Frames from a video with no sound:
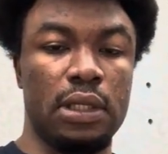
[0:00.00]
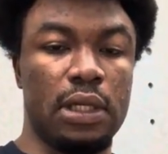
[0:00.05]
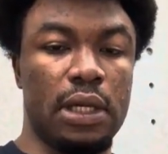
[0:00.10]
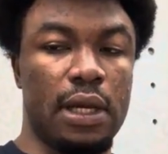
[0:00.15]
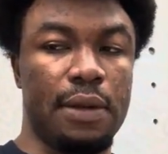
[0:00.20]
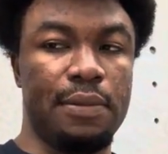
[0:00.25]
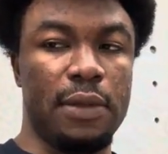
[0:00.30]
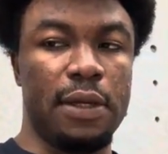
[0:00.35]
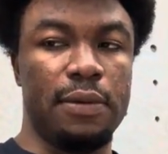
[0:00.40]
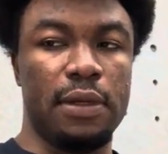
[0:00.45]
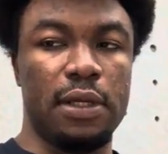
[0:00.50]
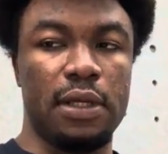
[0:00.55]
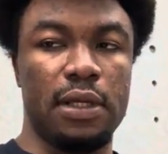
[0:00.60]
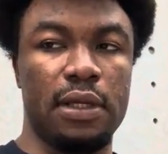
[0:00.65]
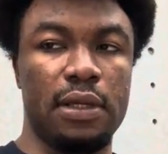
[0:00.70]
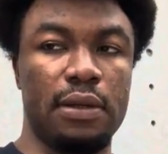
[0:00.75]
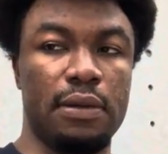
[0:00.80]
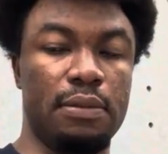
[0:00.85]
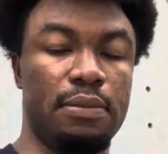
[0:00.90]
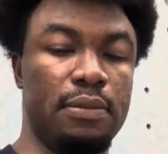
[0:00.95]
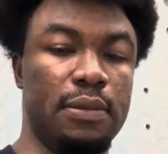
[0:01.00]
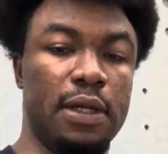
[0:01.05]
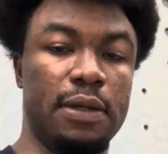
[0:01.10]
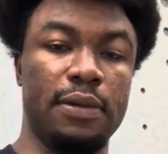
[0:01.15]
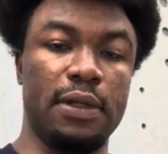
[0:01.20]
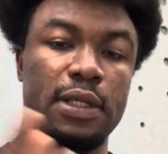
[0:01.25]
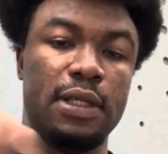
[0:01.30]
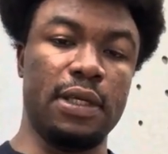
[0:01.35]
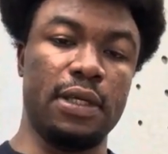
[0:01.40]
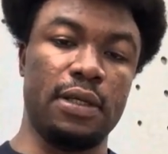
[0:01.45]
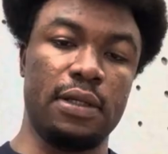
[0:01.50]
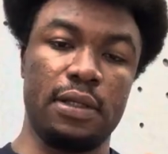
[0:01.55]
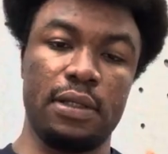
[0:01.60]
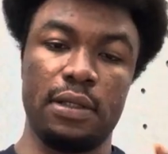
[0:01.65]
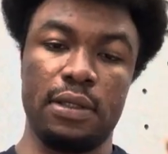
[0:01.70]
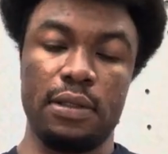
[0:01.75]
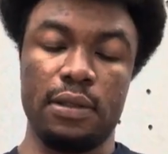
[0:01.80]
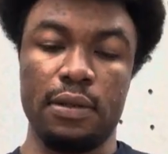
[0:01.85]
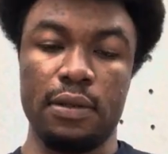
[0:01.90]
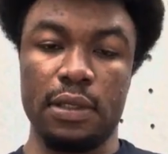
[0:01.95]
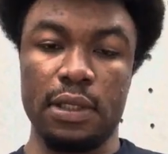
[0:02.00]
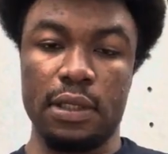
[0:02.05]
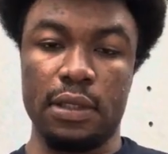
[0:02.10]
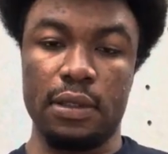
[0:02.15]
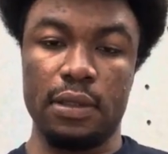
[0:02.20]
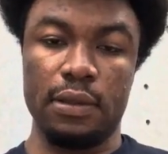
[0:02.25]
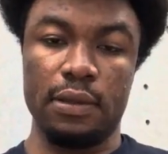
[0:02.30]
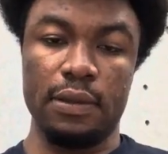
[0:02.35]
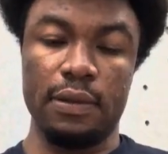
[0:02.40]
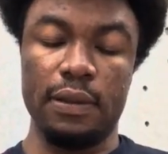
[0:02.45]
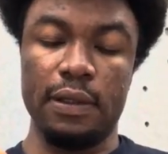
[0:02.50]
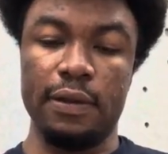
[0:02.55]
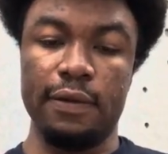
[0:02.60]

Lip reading: Maybe the local